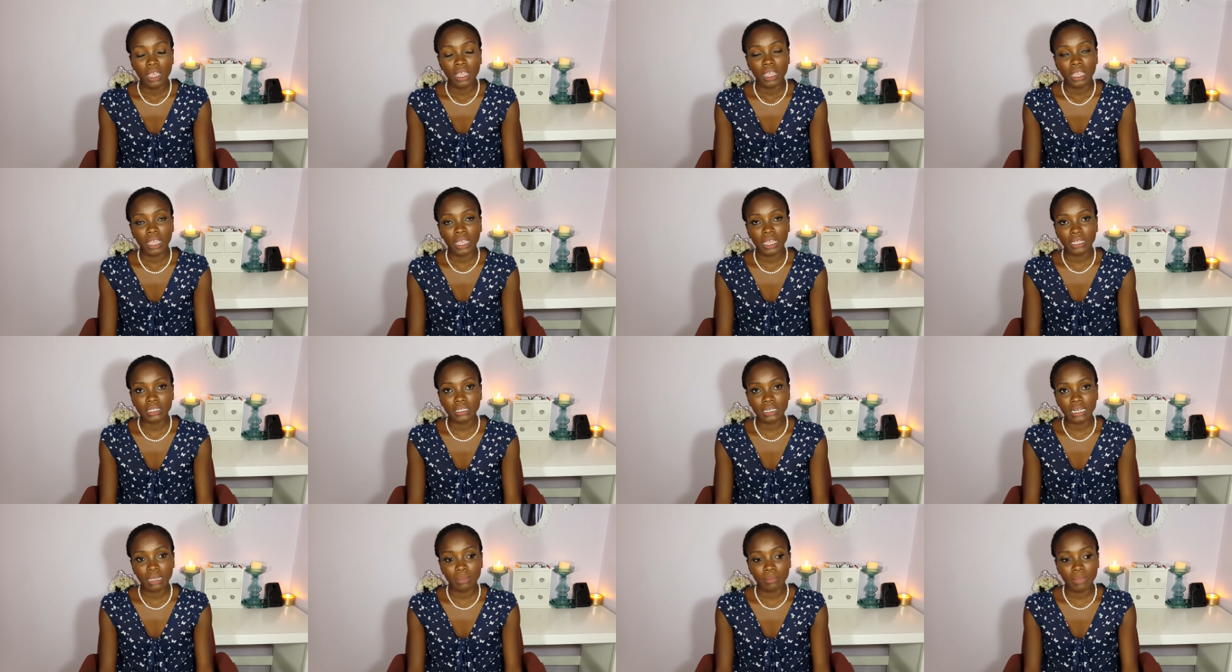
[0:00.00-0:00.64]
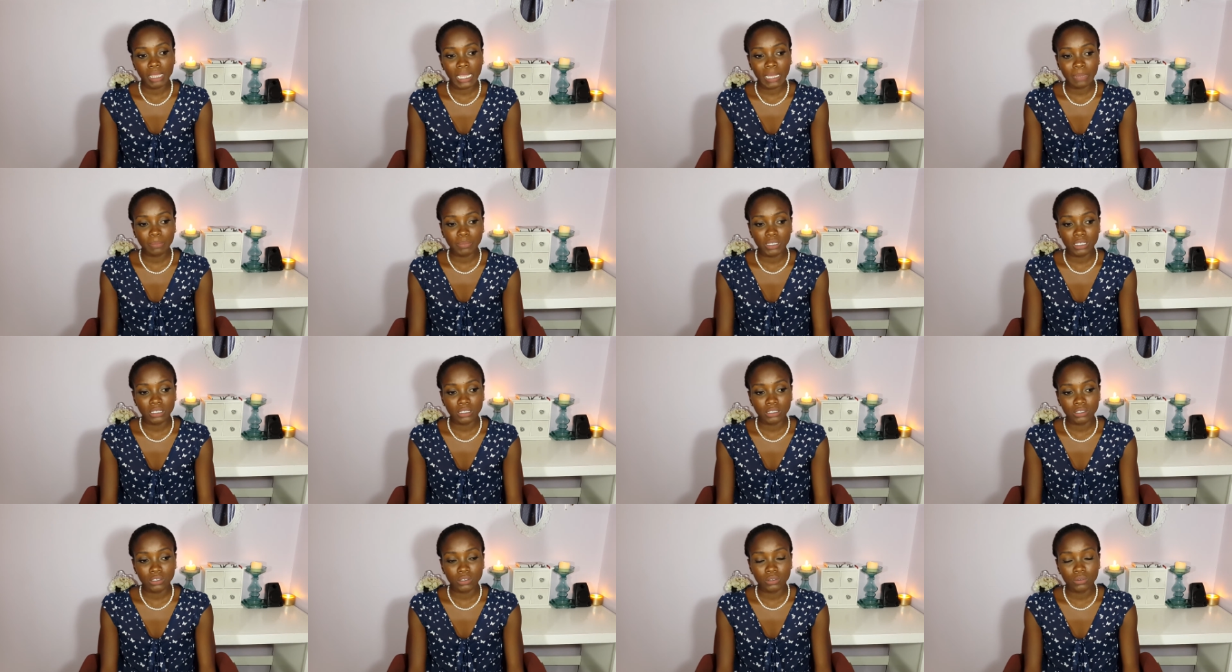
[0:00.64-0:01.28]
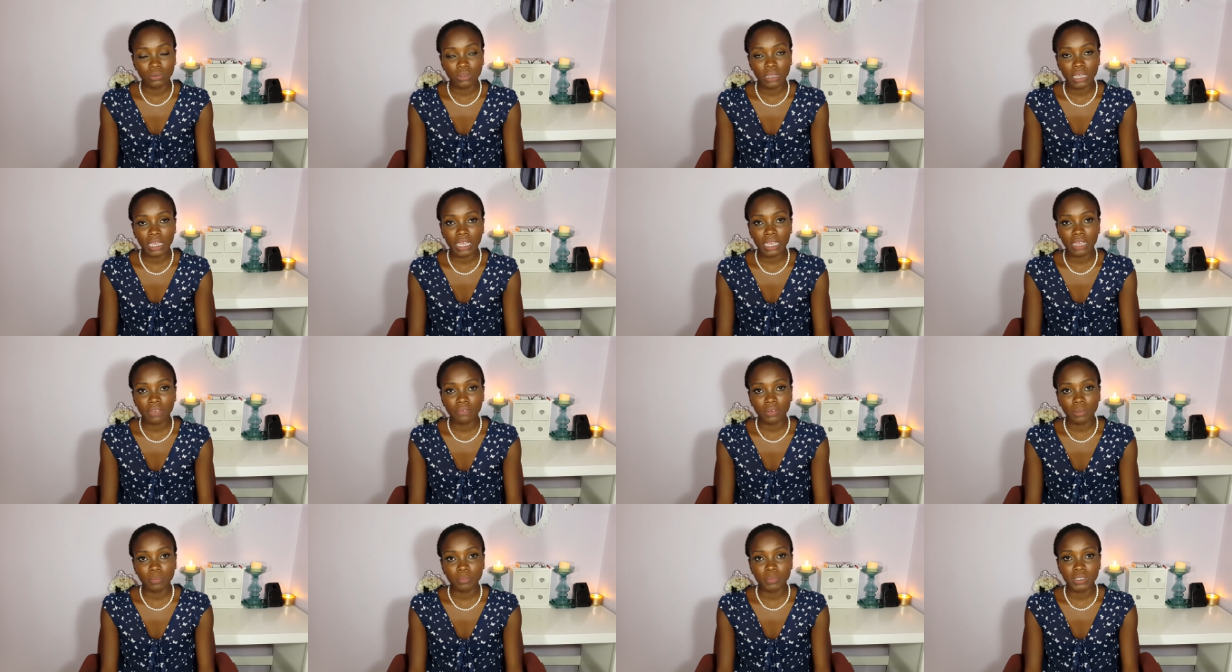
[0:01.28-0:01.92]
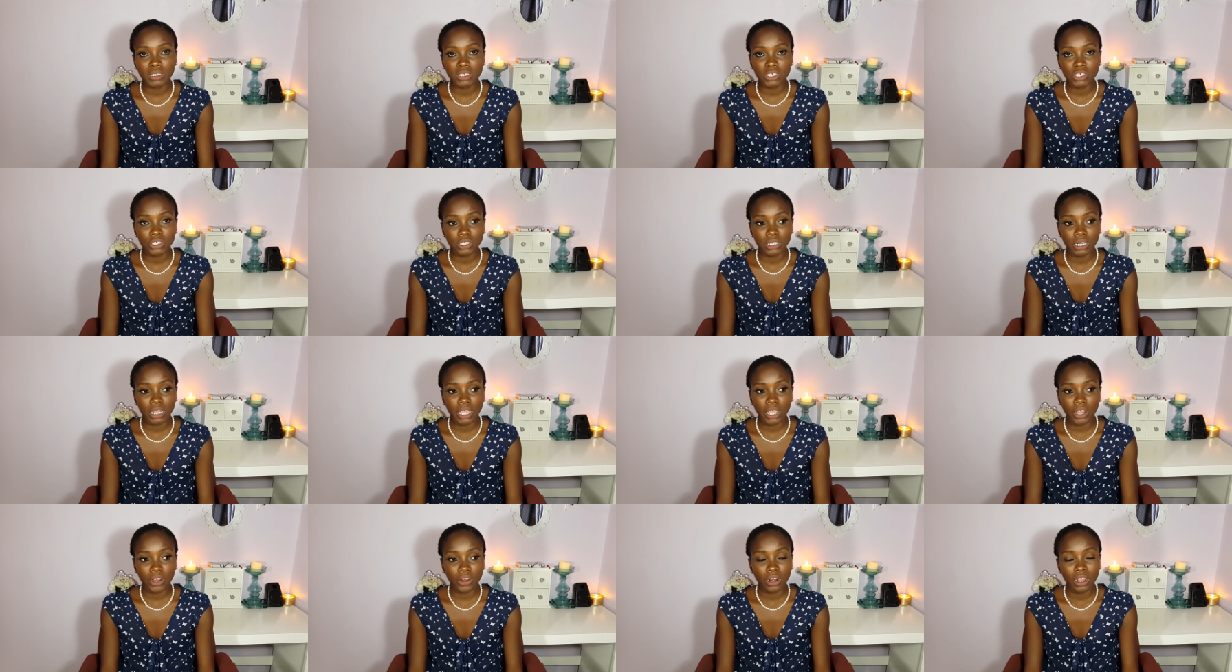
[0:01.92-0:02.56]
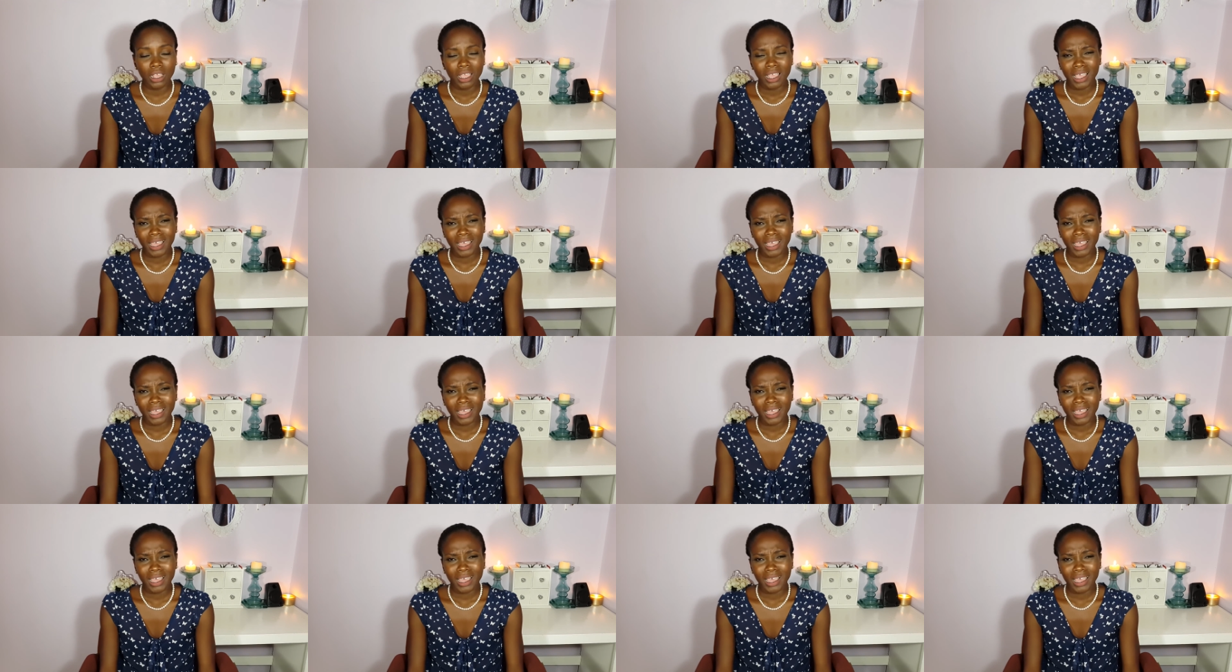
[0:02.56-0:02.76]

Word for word: and I'm happy to have a position here.